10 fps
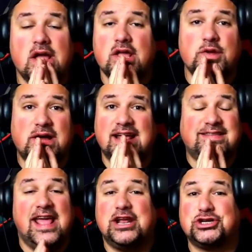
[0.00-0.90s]
You got to
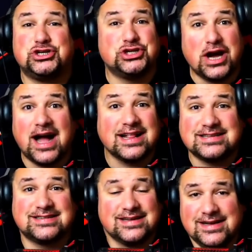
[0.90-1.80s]
take
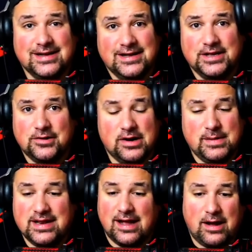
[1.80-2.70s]
shots. You know what I
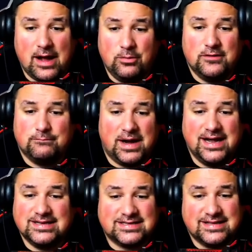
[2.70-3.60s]
mean? I wouldn't
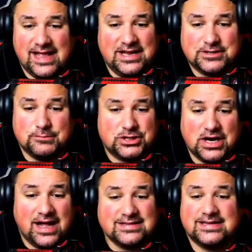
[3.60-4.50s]
mind just to take some
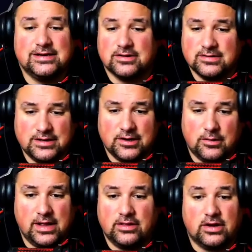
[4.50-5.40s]
shots here, you know,
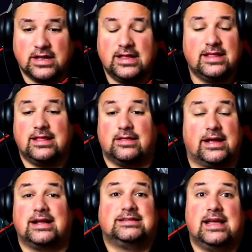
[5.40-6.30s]
and look. And then, like
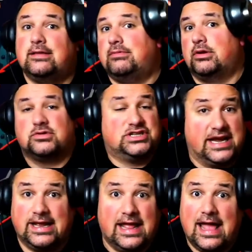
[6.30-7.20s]
I said, you know,
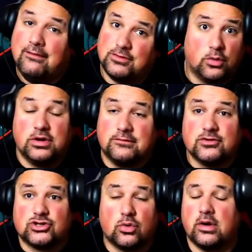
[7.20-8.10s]
second half, totally different
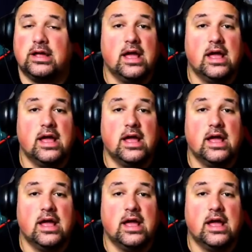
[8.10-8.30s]
story.